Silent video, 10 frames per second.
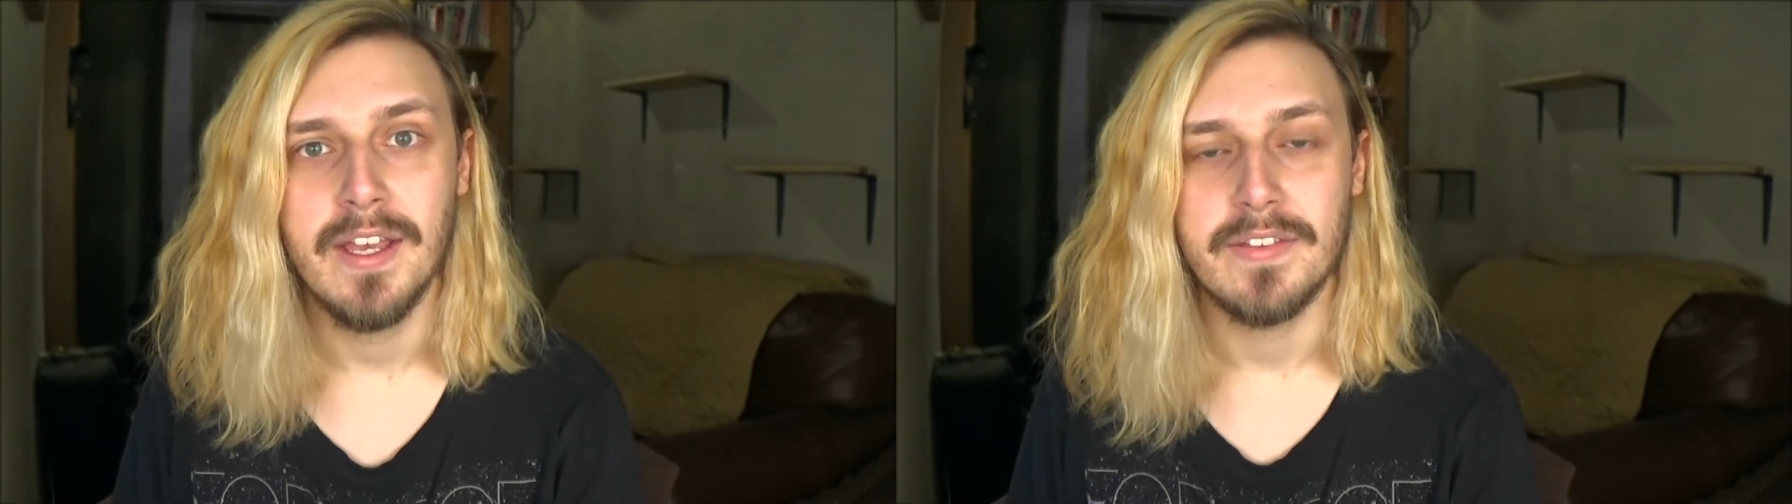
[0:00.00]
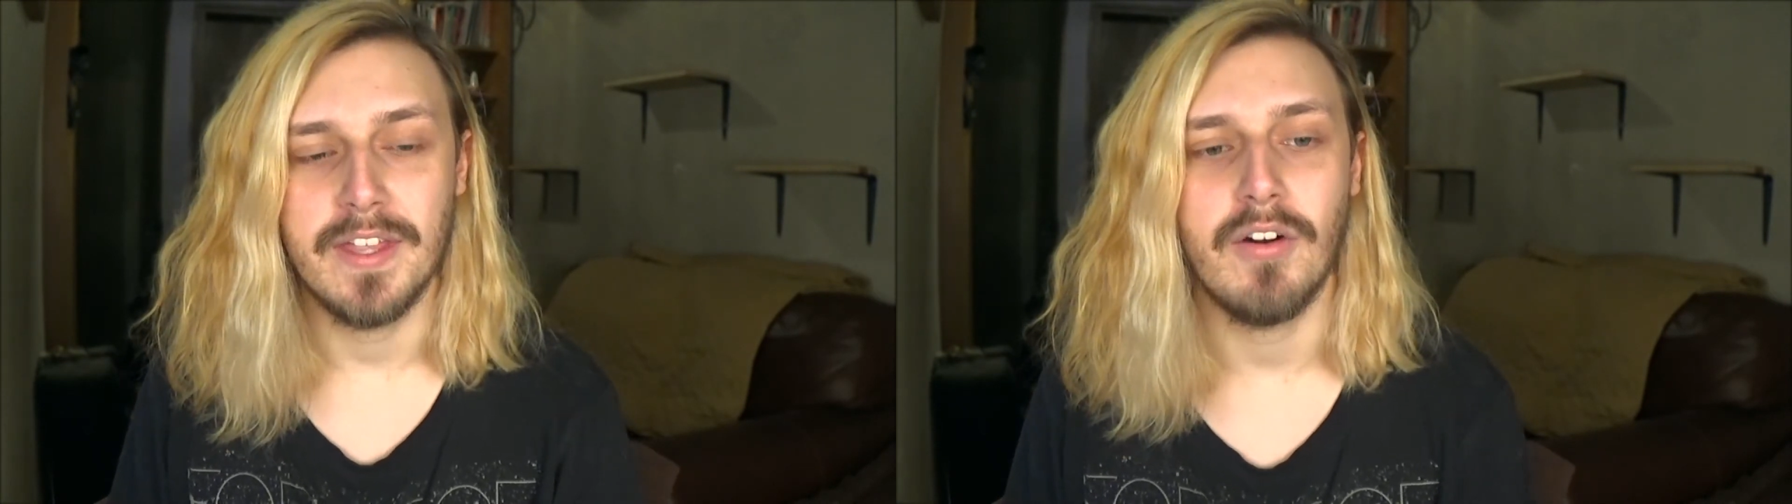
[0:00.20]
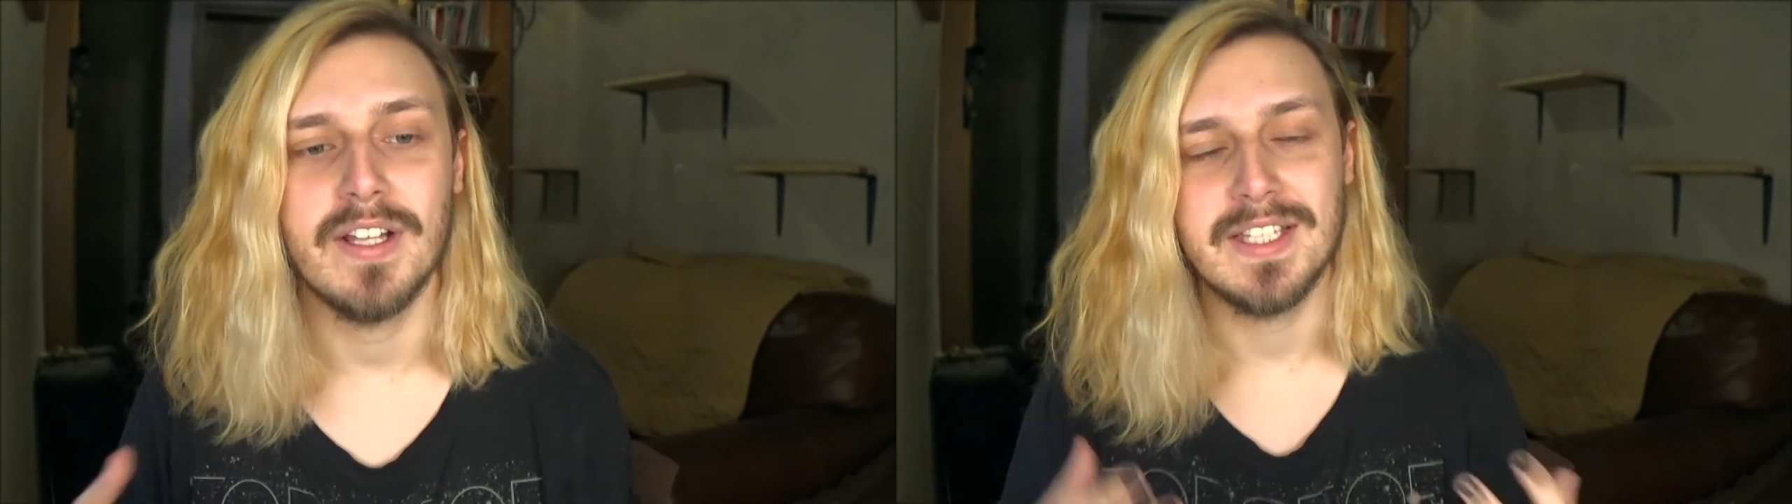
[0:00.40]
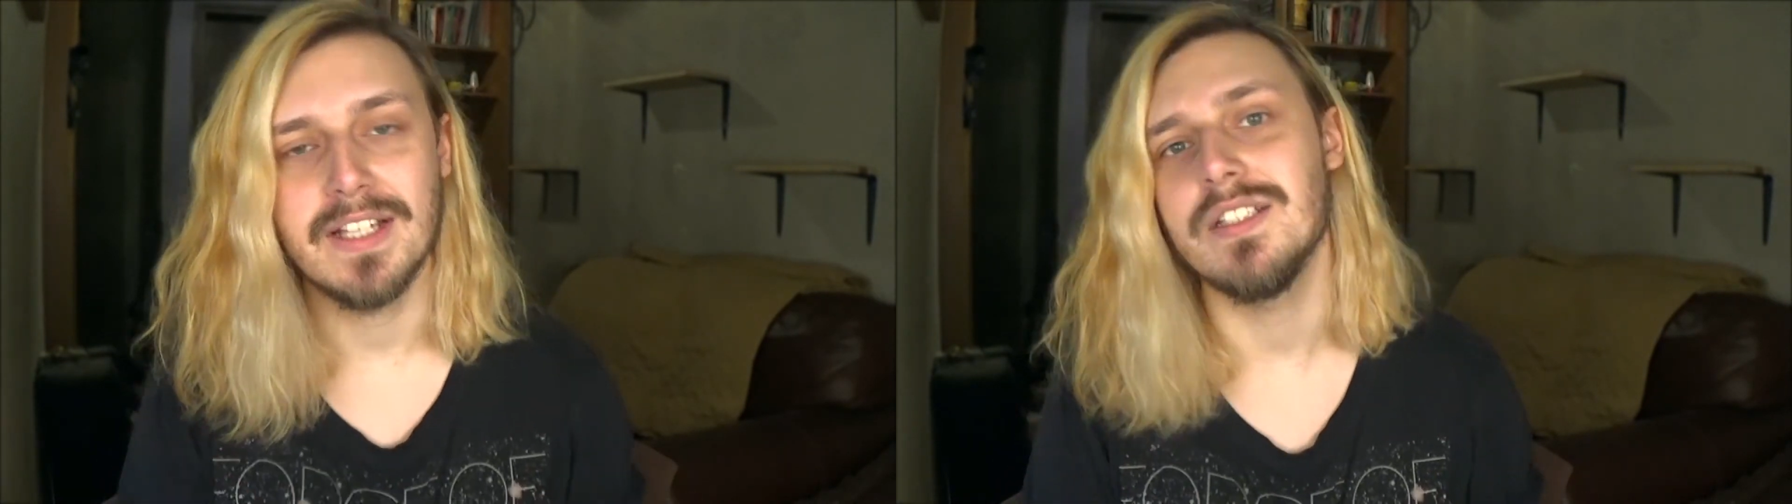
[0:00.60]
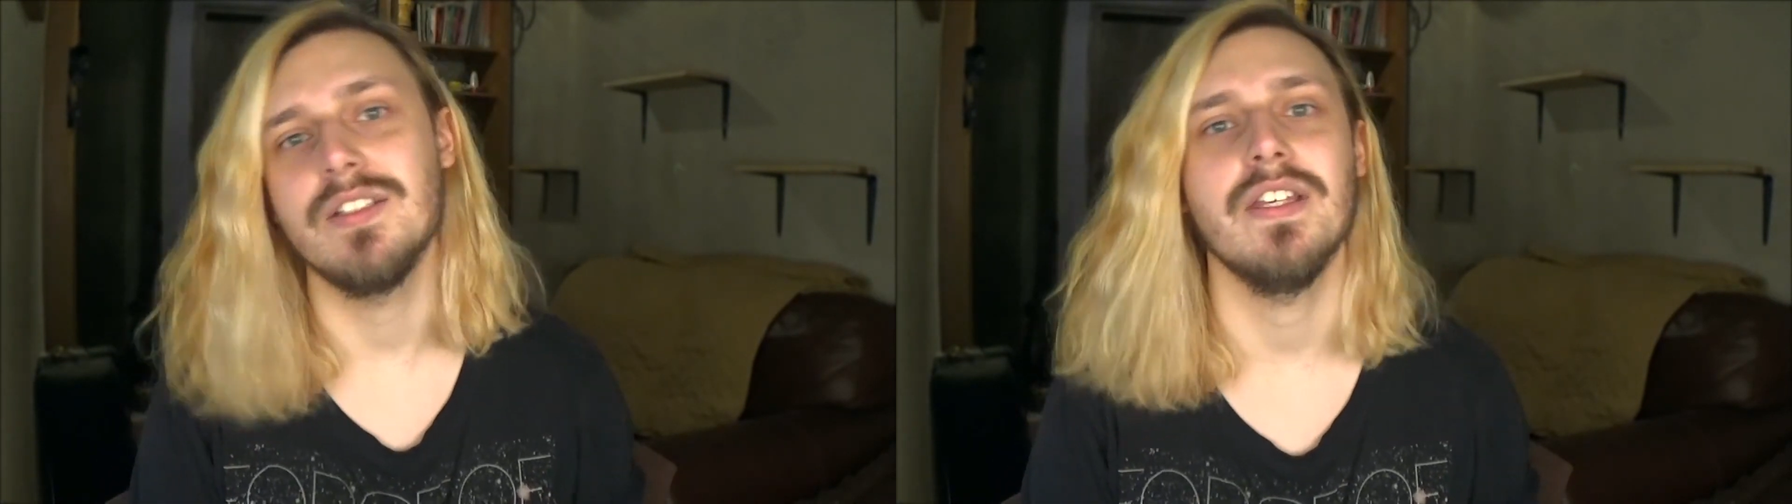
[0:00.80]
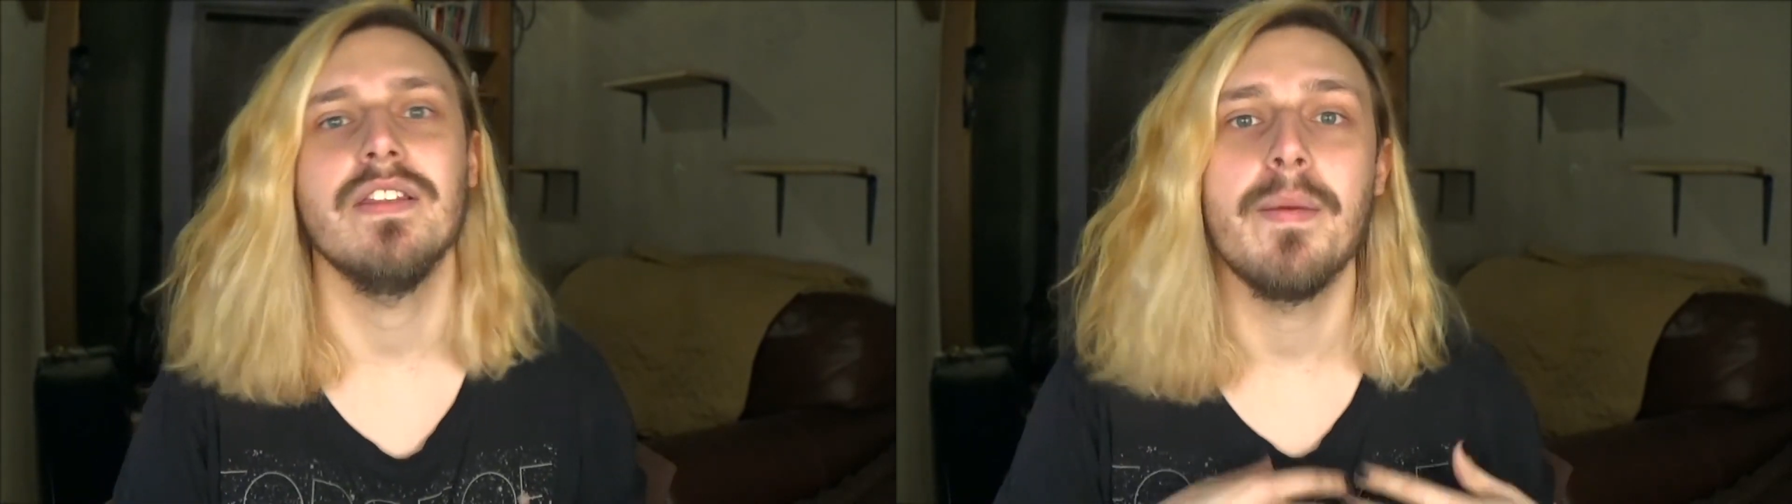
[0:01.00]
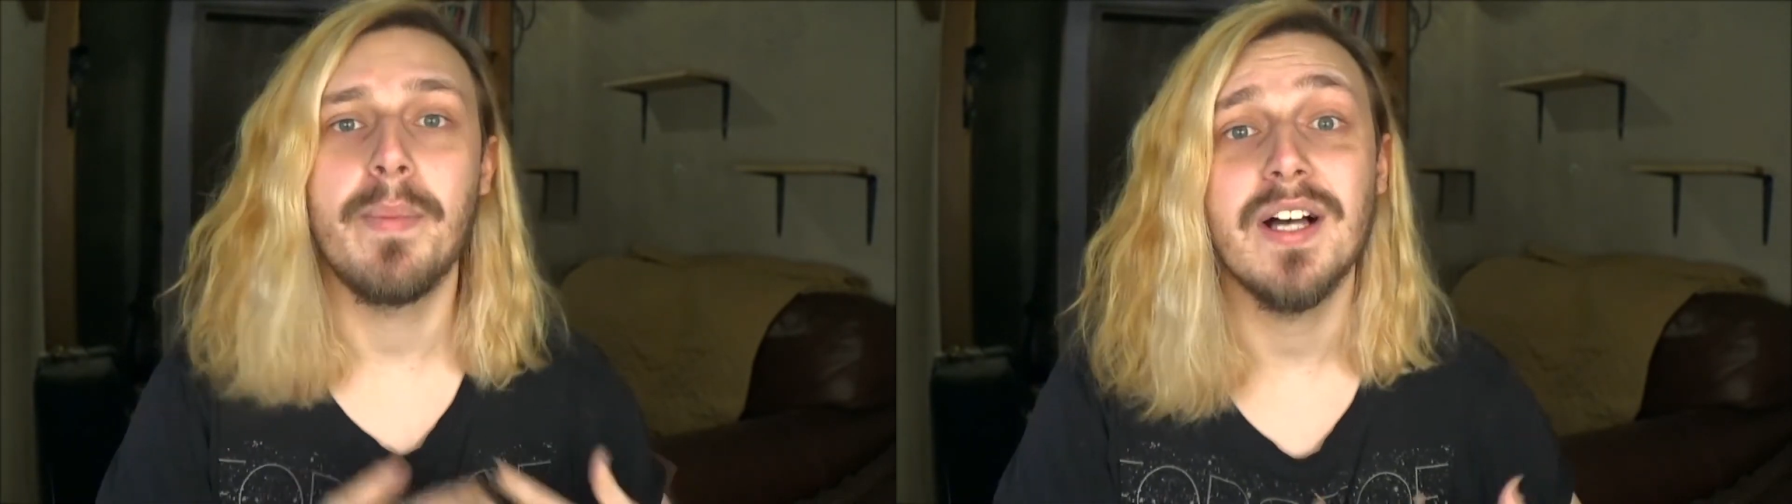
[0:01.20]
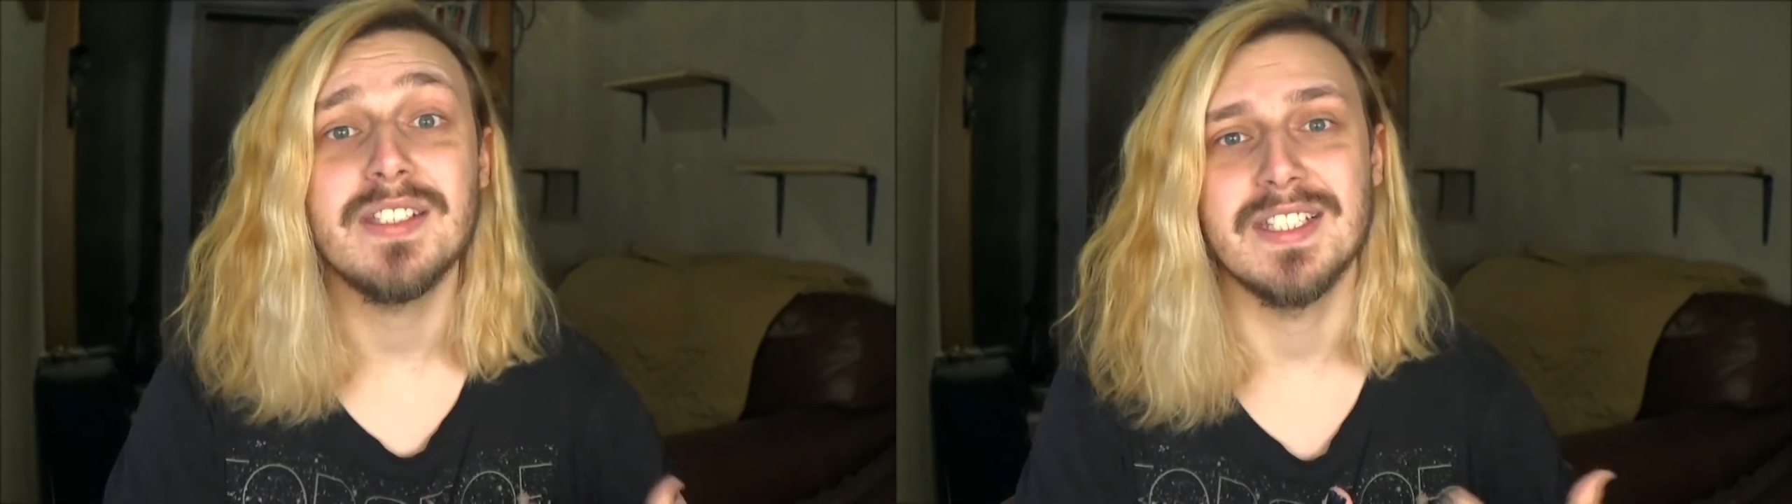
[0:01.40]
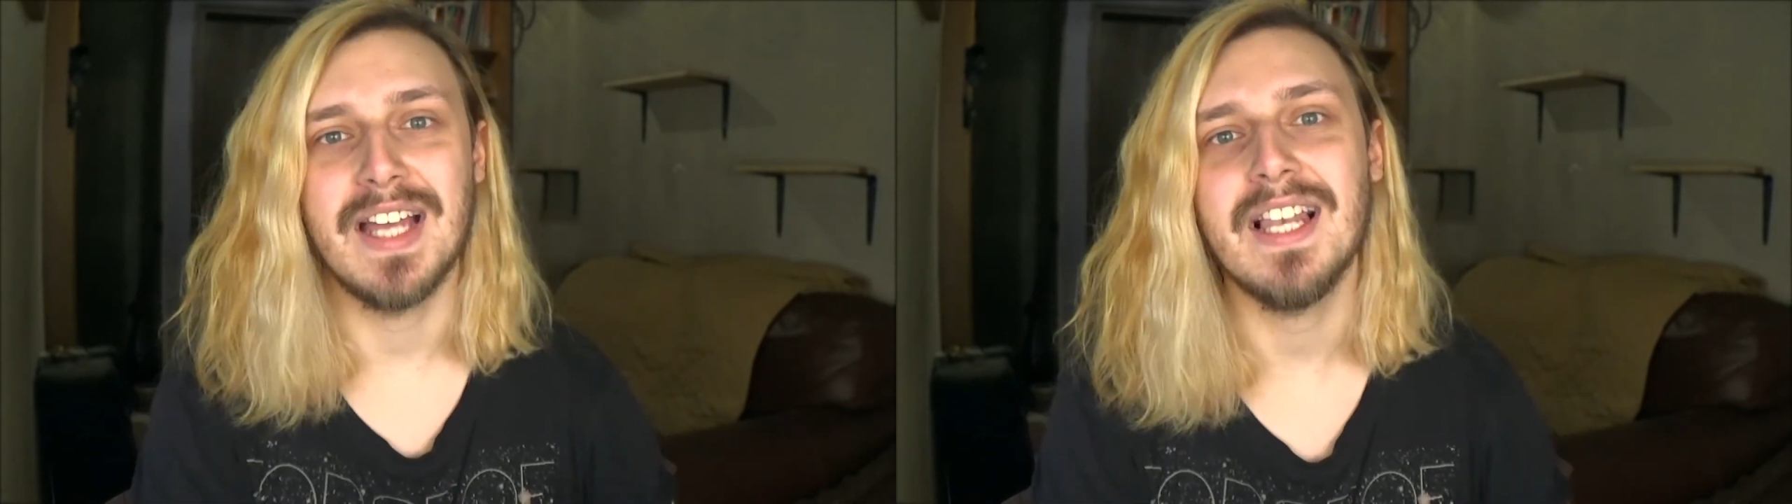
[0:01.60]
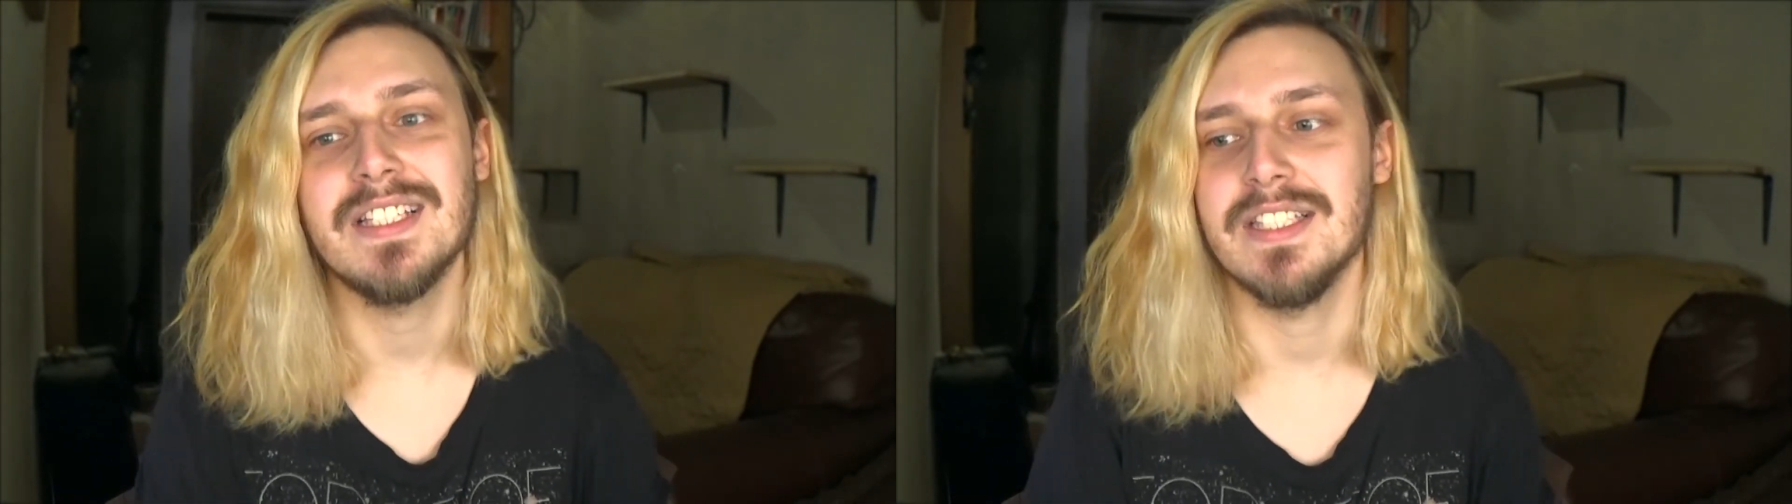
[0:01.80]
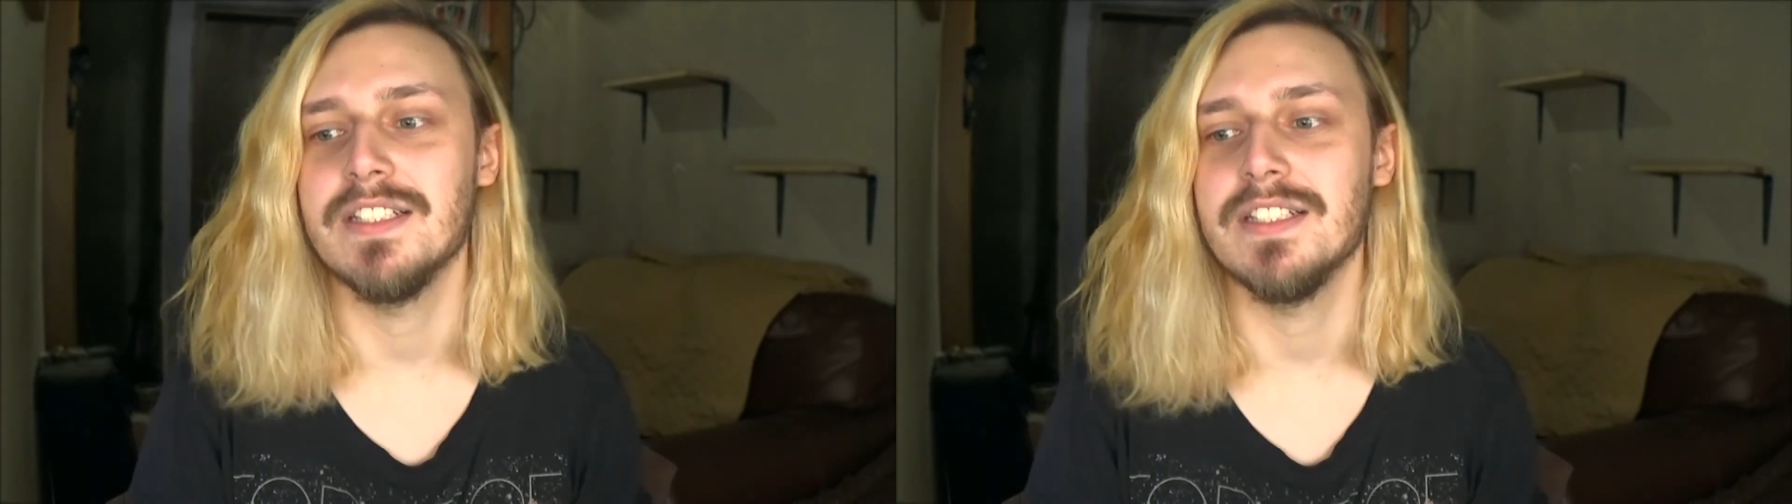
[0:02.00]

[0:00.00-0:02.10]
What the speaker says: Their identity, their personality